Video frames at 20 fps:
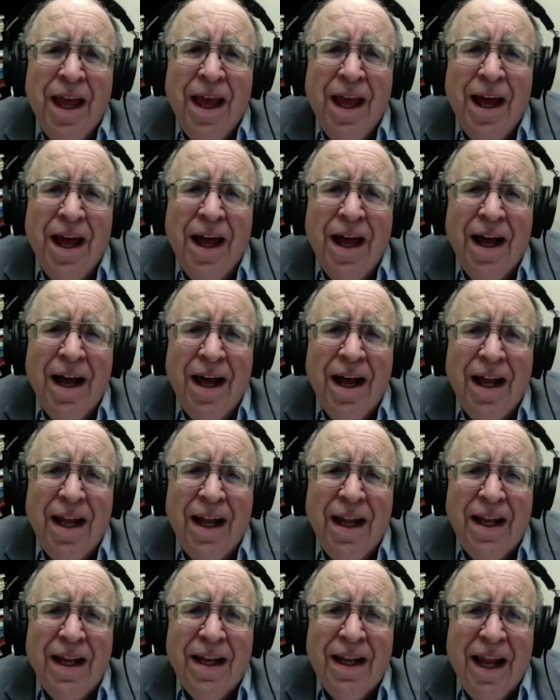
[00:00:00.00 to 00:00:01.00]

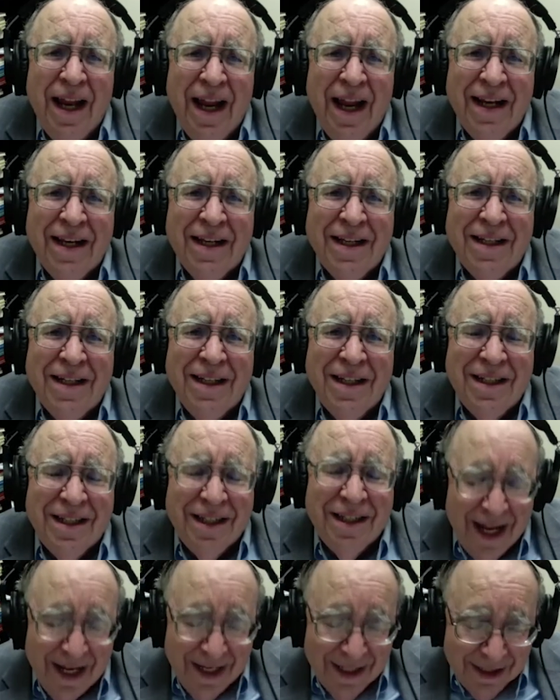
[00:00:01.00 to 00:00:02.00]
That
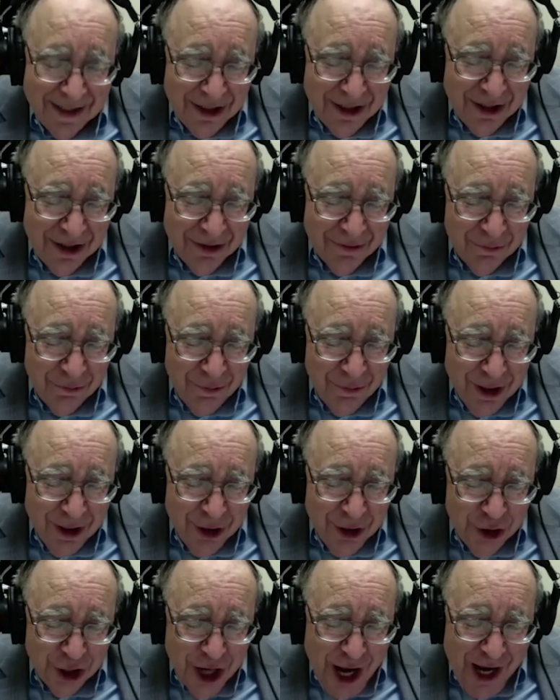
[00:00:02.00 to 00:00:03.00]
sentence
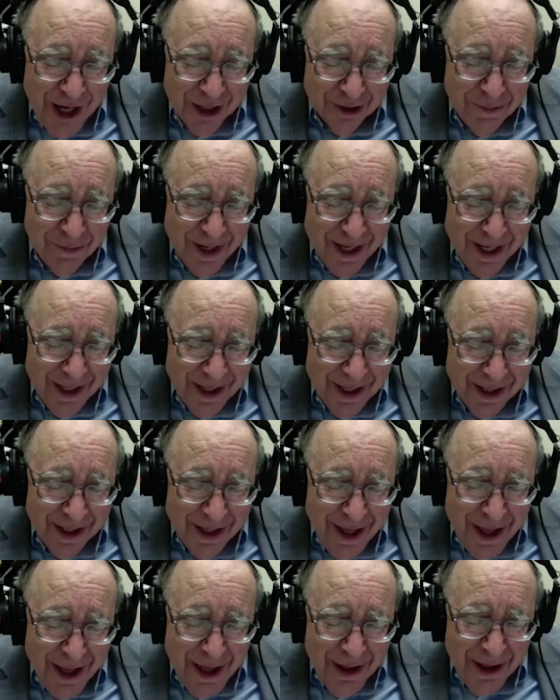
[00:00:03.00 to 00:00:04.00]
really shocked me, that
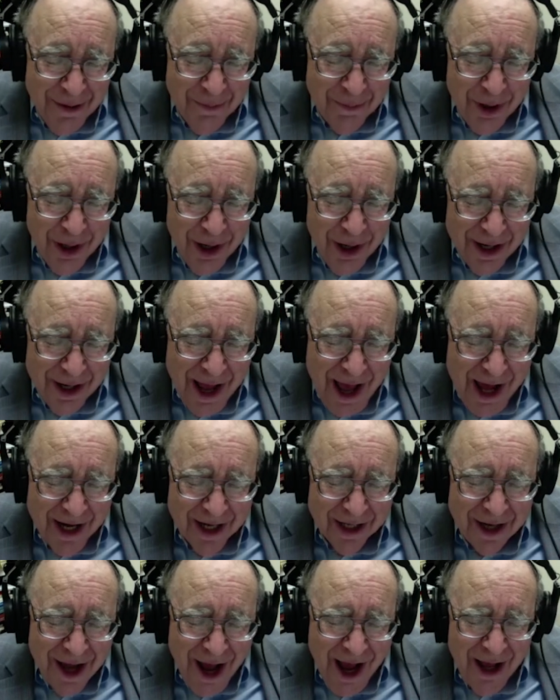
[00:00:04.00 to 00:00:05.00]
the
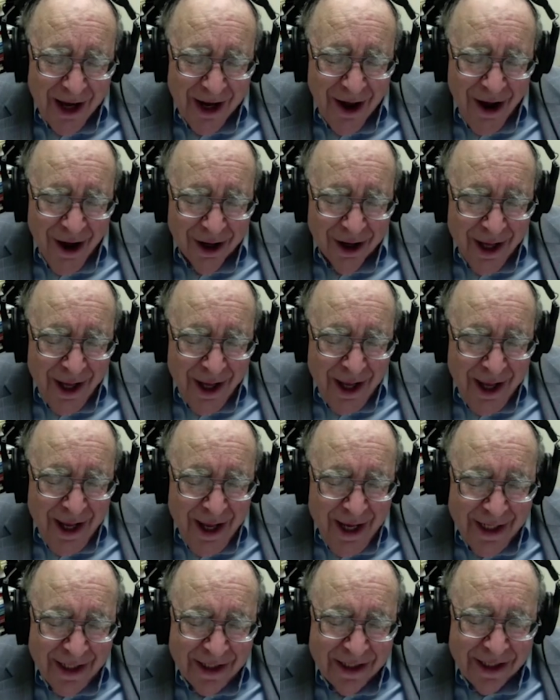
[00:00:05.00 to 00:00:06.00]
Platonic dialogue
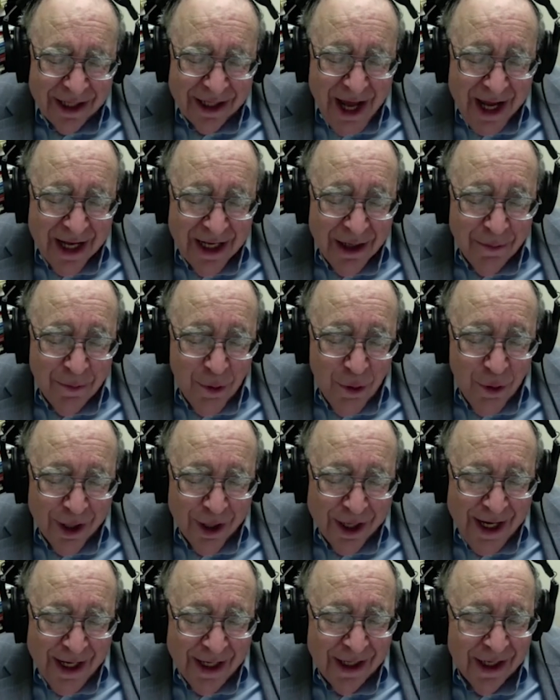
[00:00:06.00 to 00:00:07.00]
is slightly more
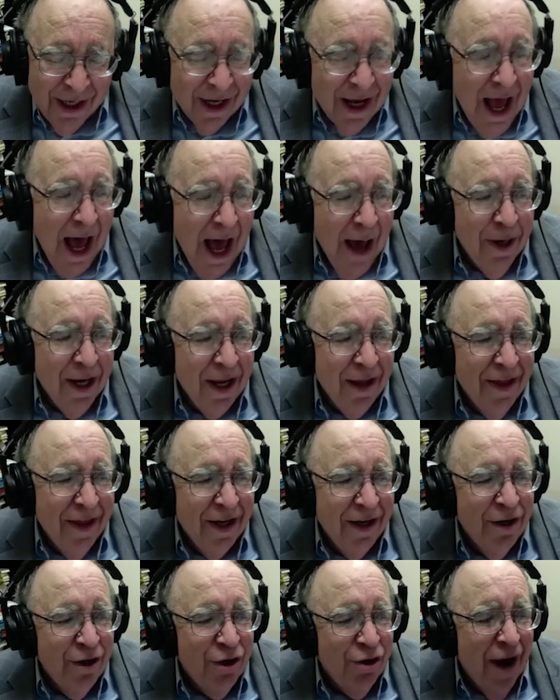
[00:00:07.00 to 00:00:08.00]
akin to comedy
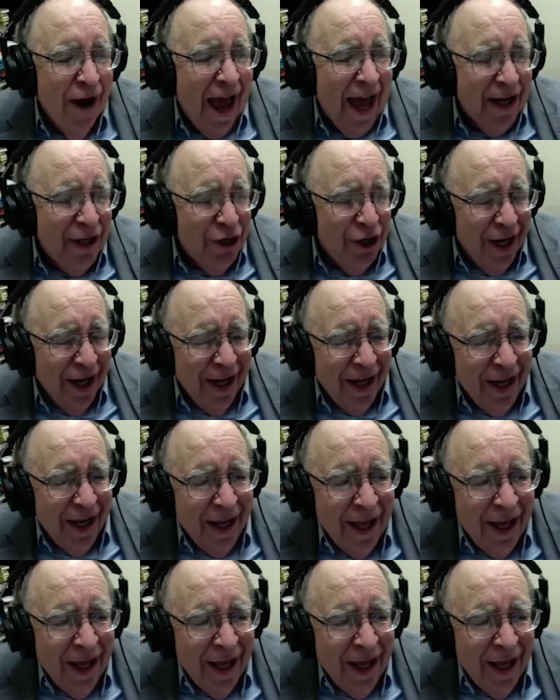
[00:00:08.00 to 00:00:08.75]
than to tragedy.